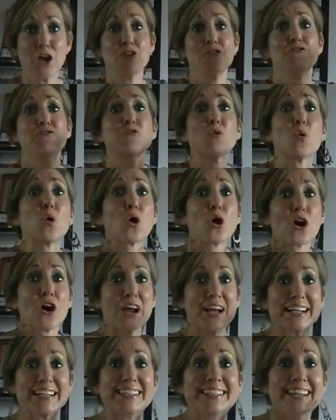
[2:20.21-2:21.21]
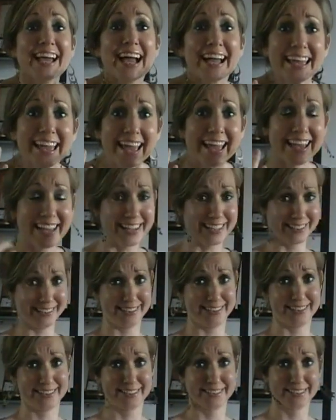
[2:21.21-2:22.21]
for
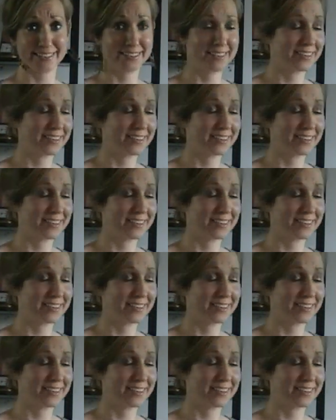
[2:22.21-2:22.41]
decades.